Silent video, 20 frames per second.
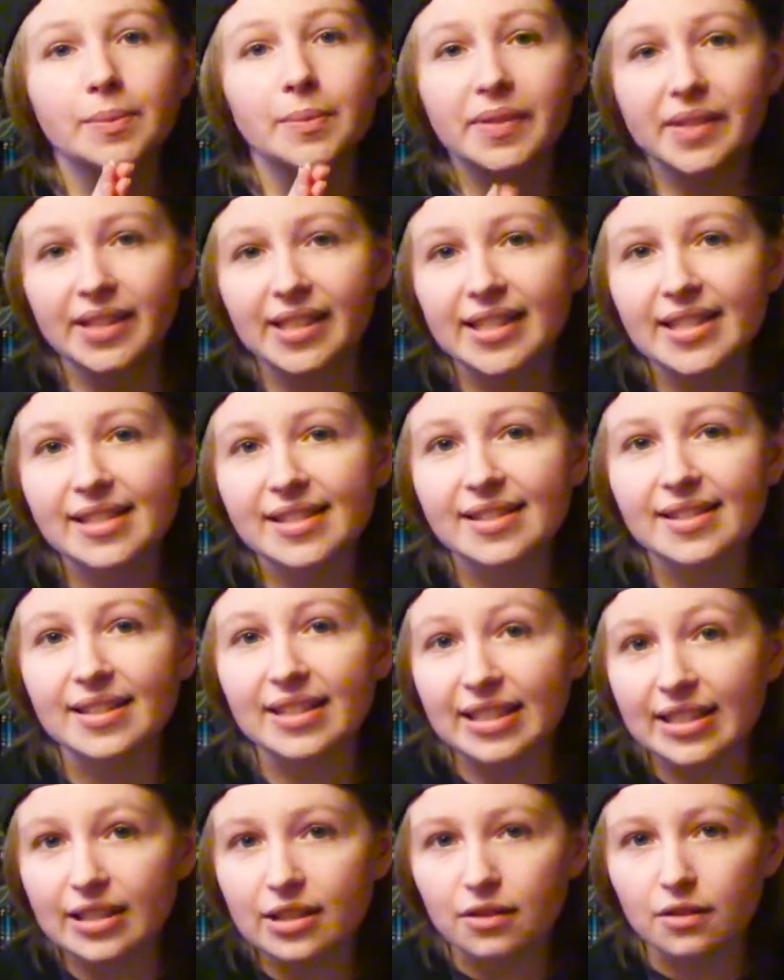please
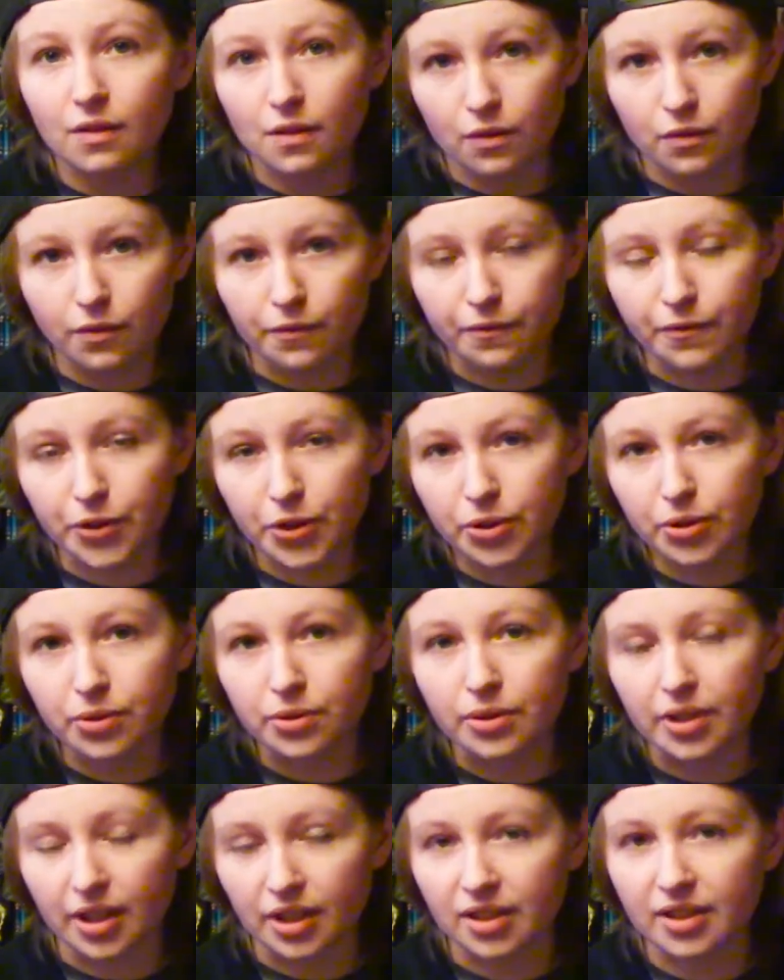eat
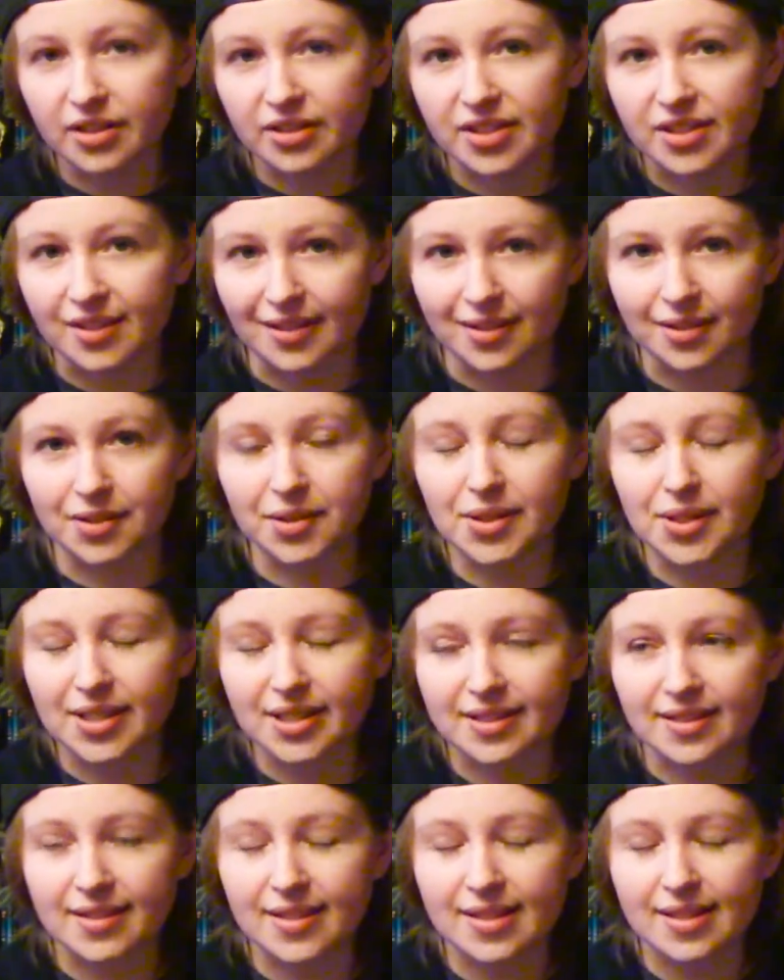food also,
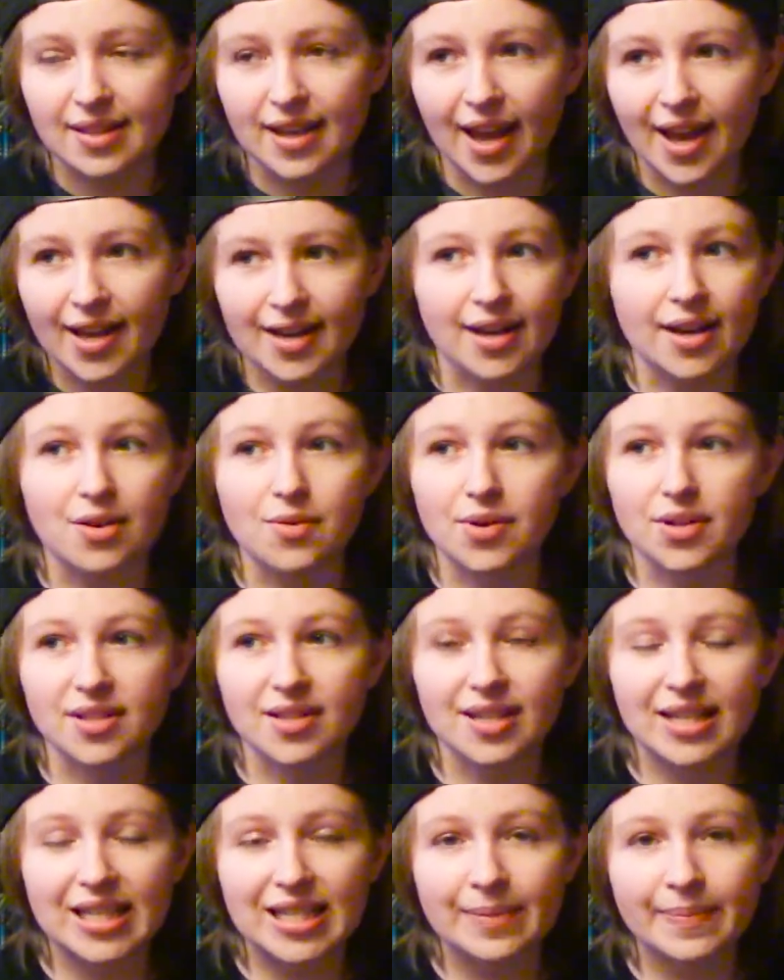because that I
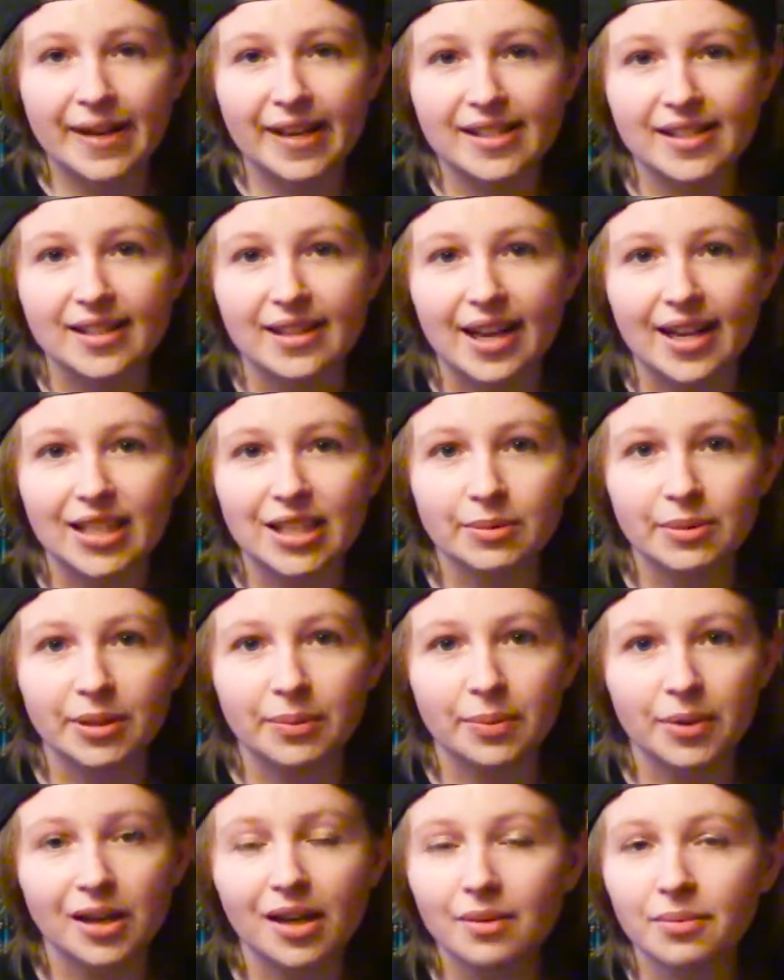wasn't expecting that to be
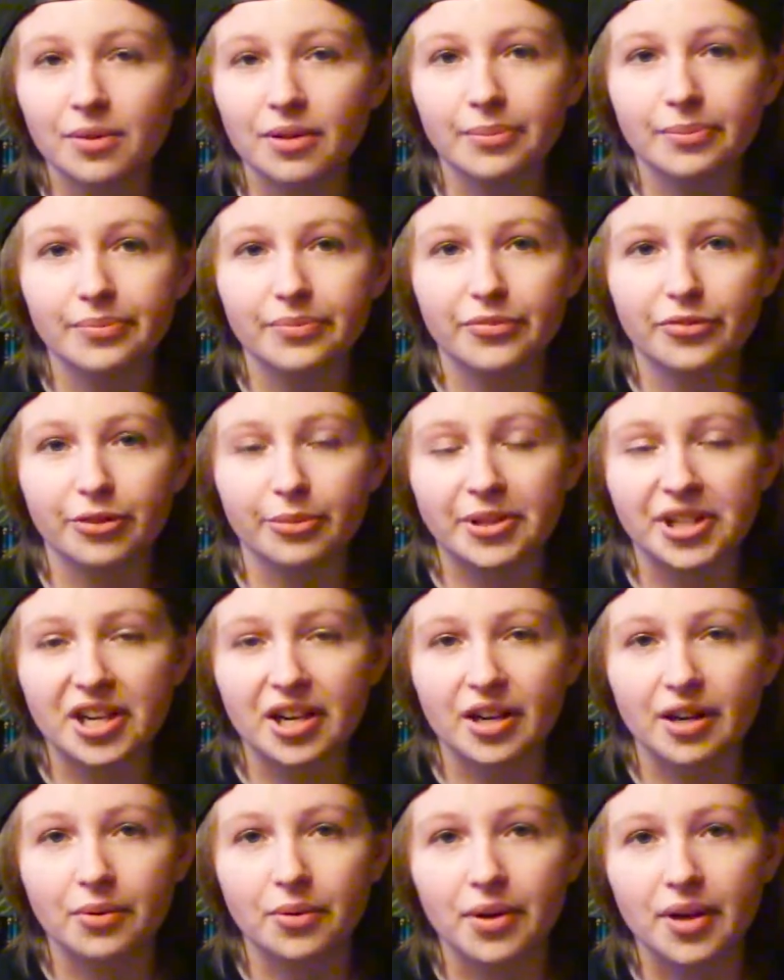a problem for
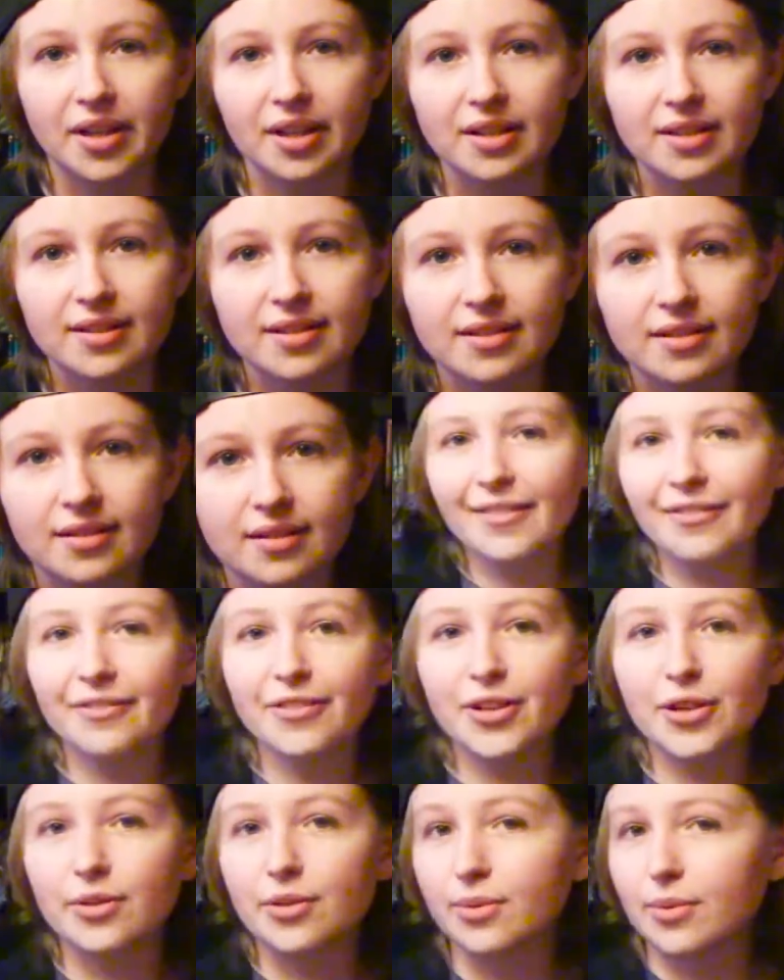me, and it was. If
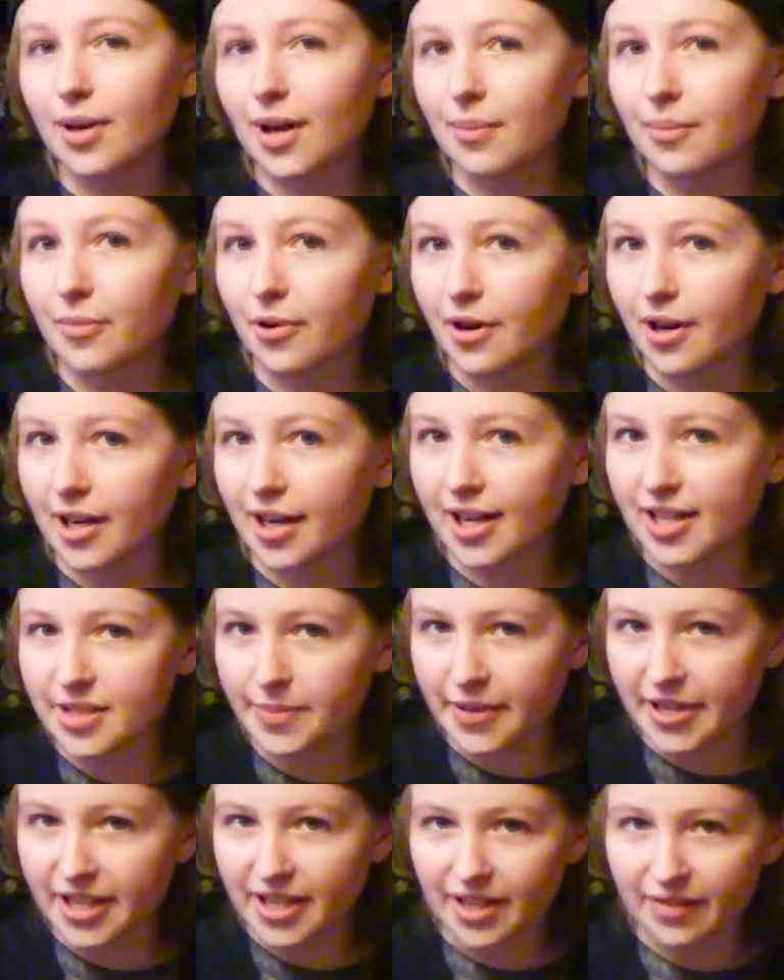you want more
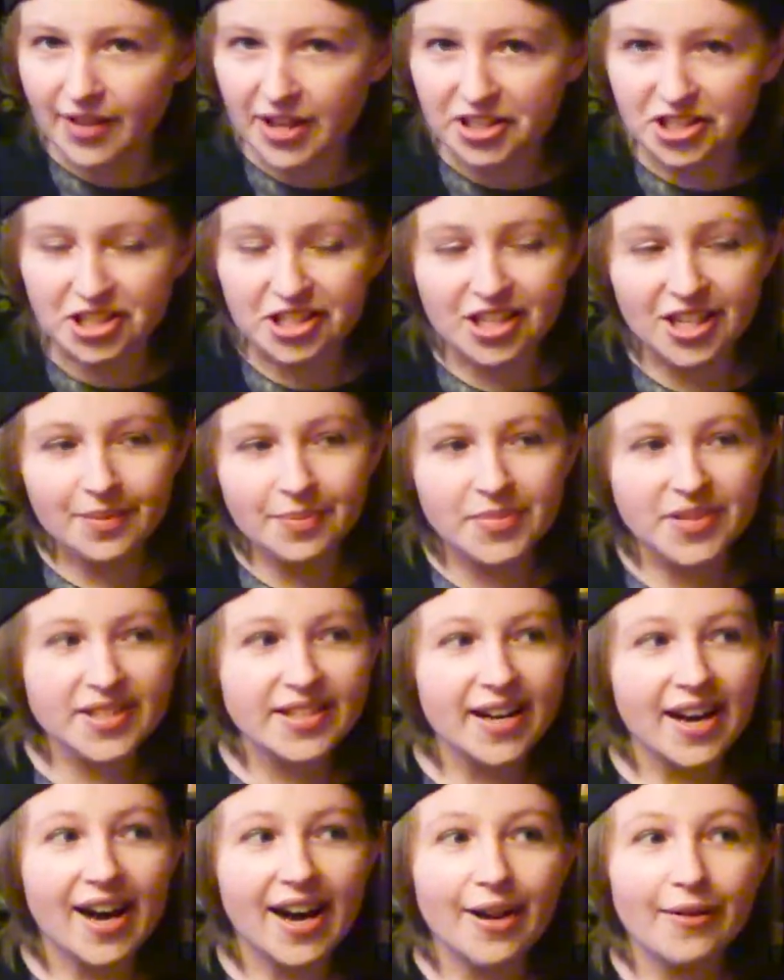cosplay and convention tips,
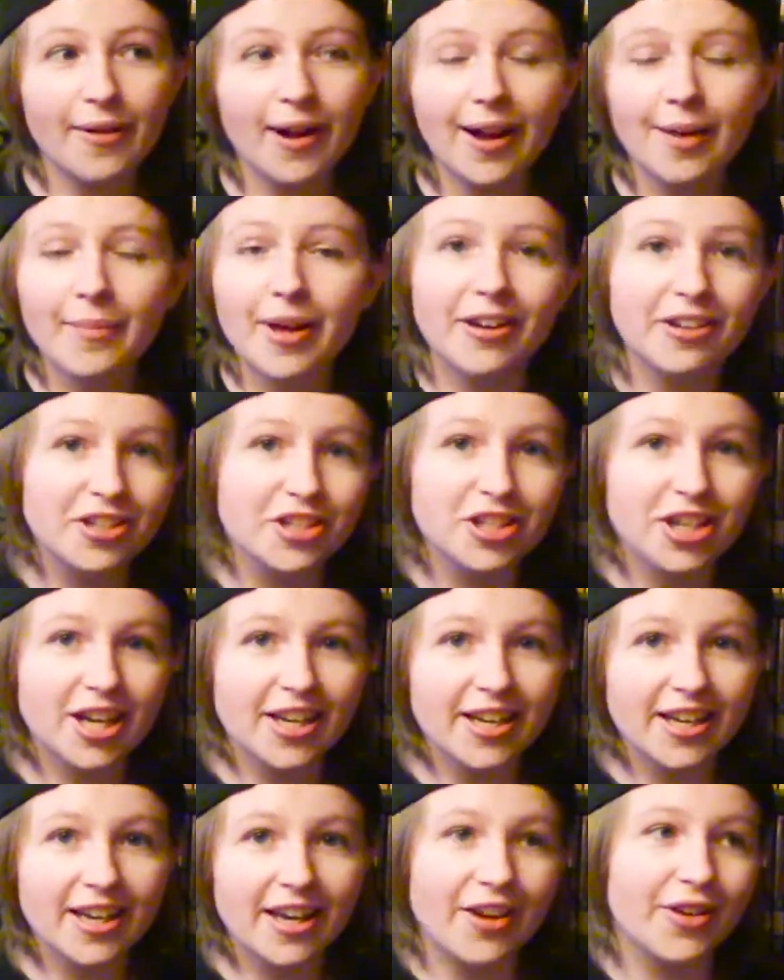I recommend
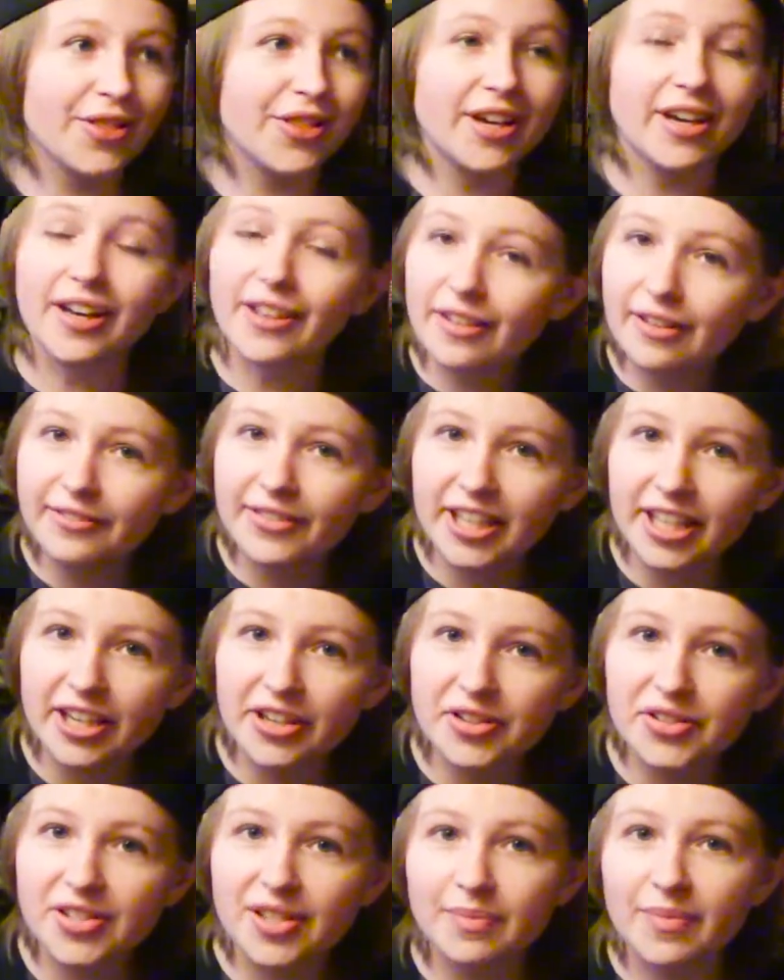checking out the other
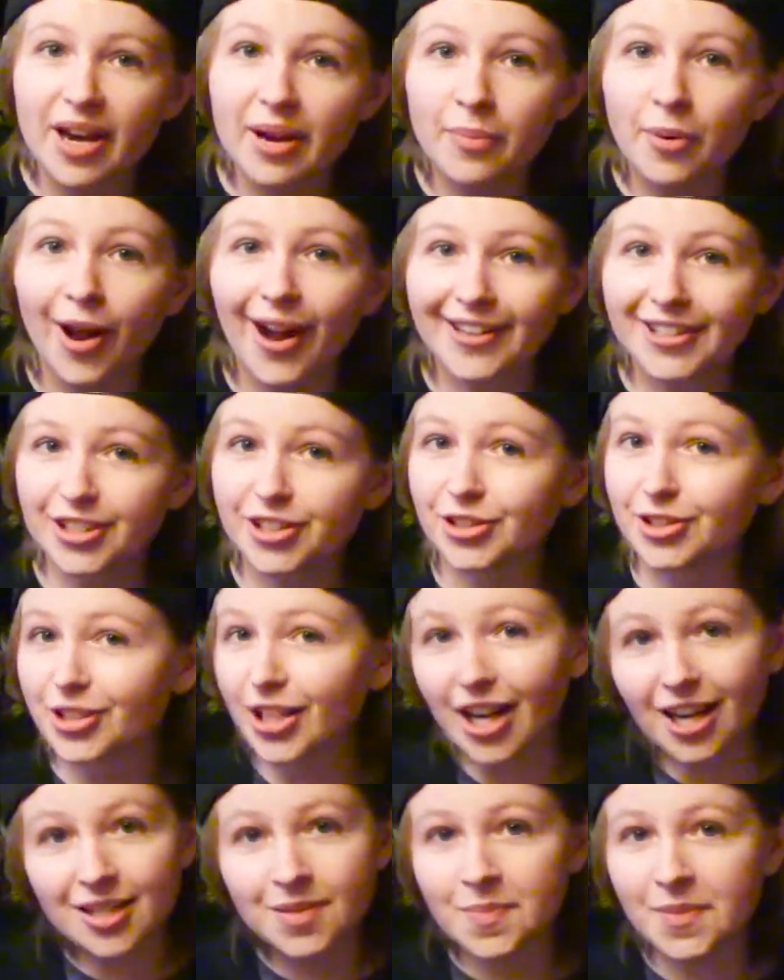videos in my Practical
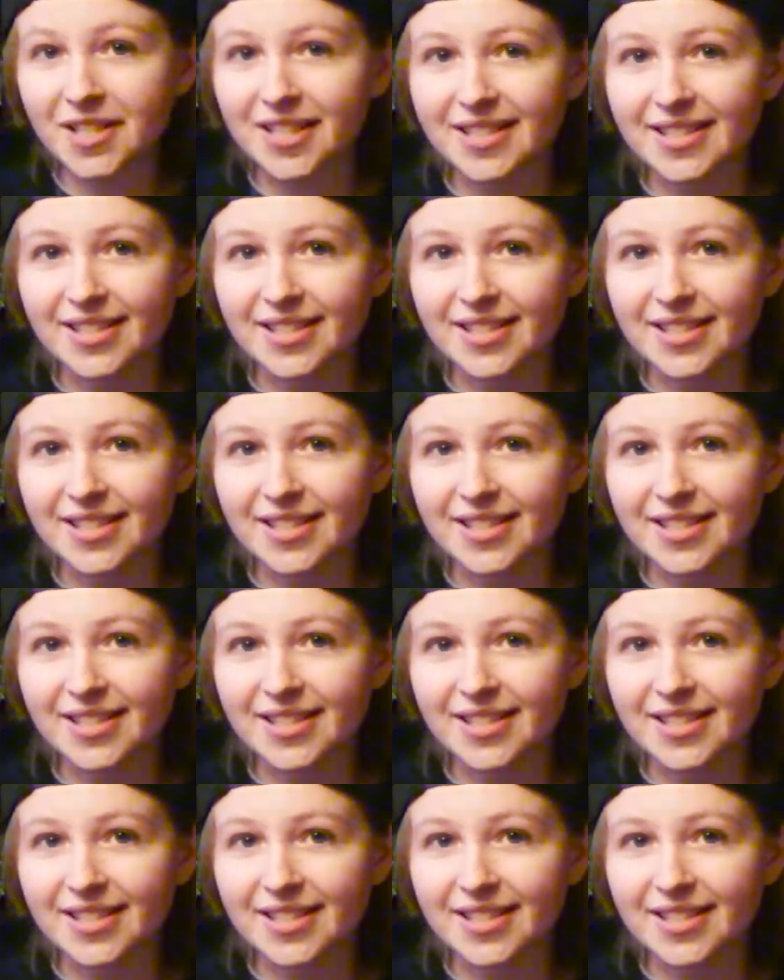Cosplay